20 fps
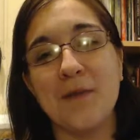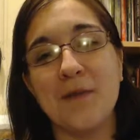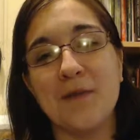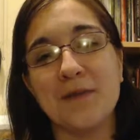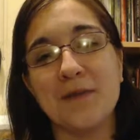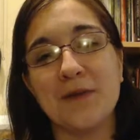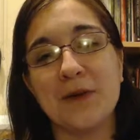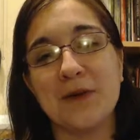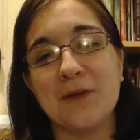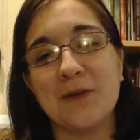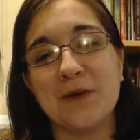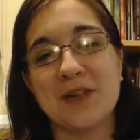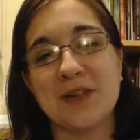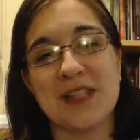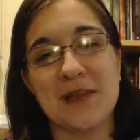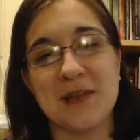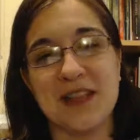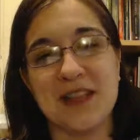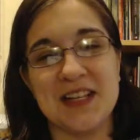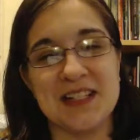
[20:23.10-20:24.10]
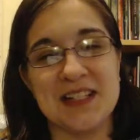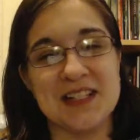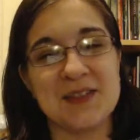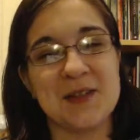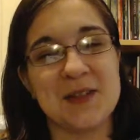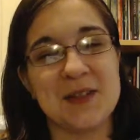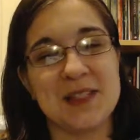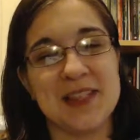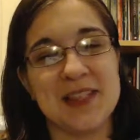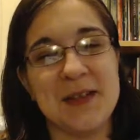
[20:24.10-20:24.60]
for some of these
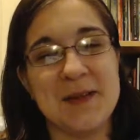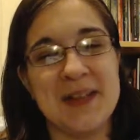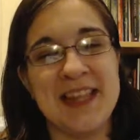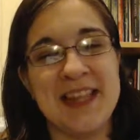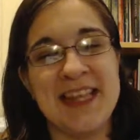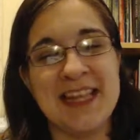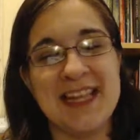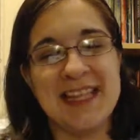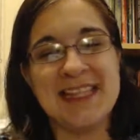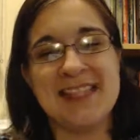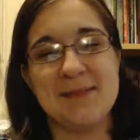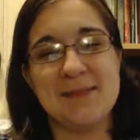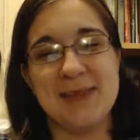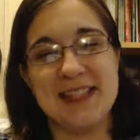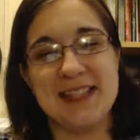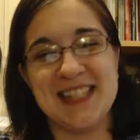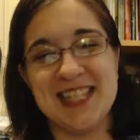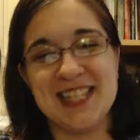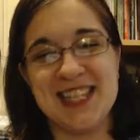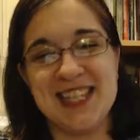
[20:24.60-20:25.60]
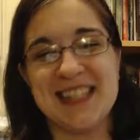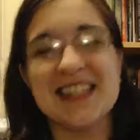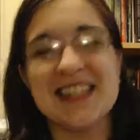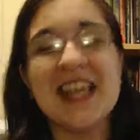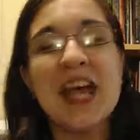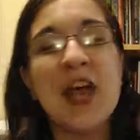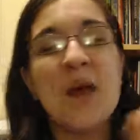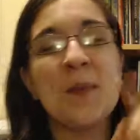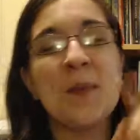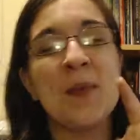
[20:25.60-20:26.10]
positions.
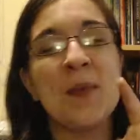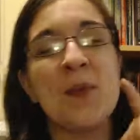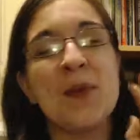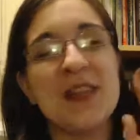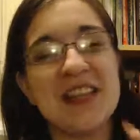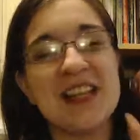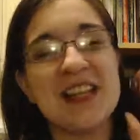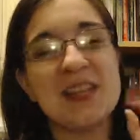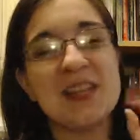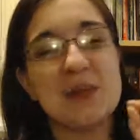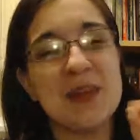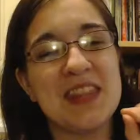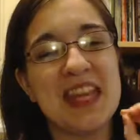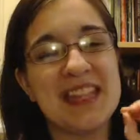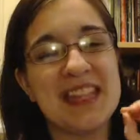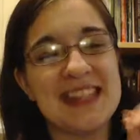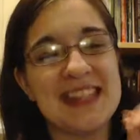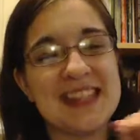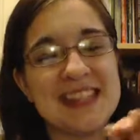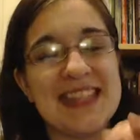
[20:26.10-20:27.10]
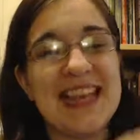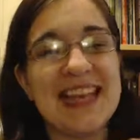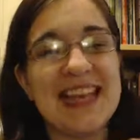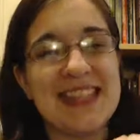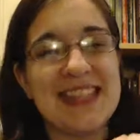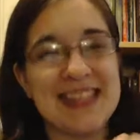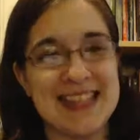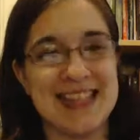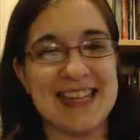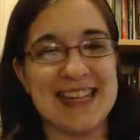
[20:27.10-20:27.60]
But what that
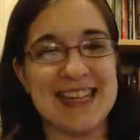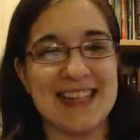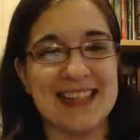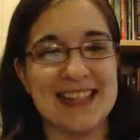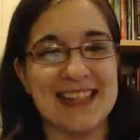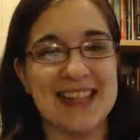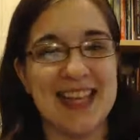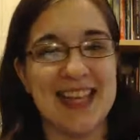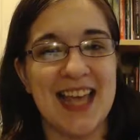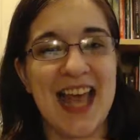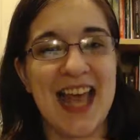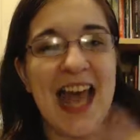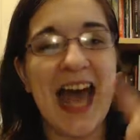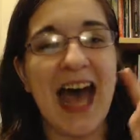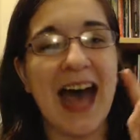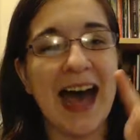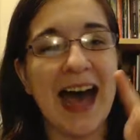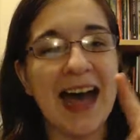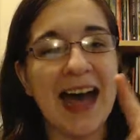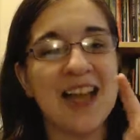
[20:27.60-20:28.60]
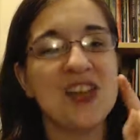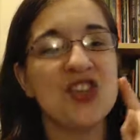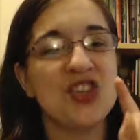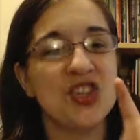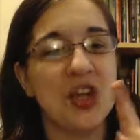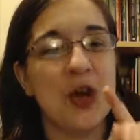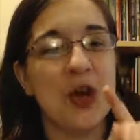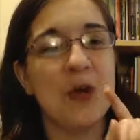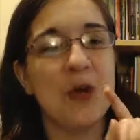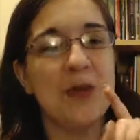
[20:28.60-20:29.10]
says is, I
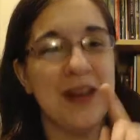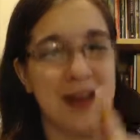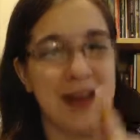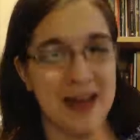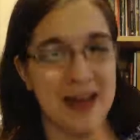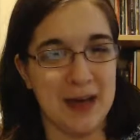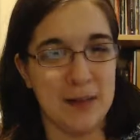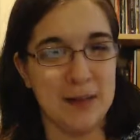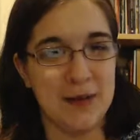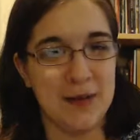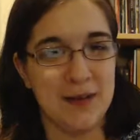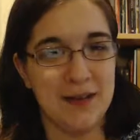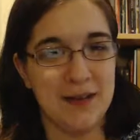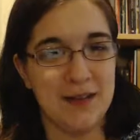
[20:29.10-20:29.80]
showed up.